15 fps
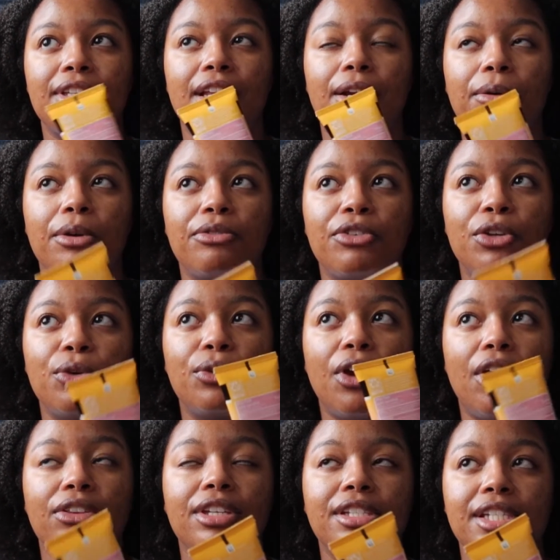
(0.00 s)
that I reviewed
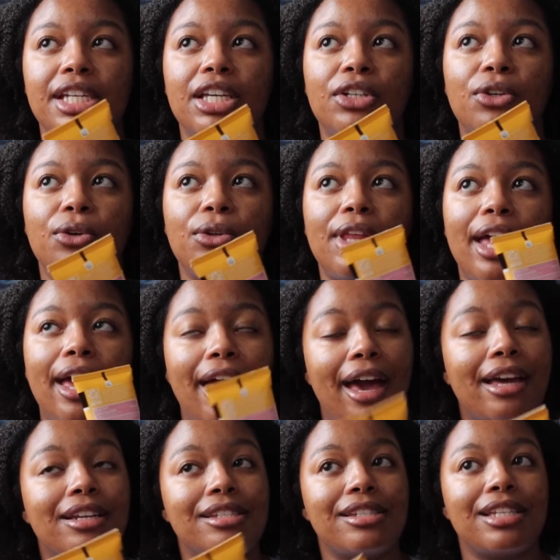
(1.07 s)
on this channel that
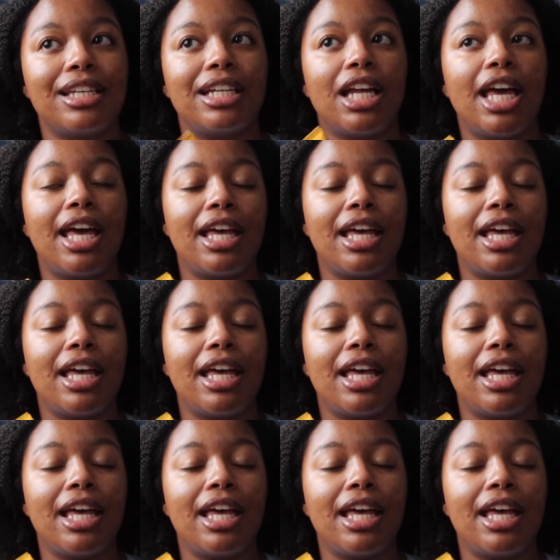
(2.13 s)
had a scent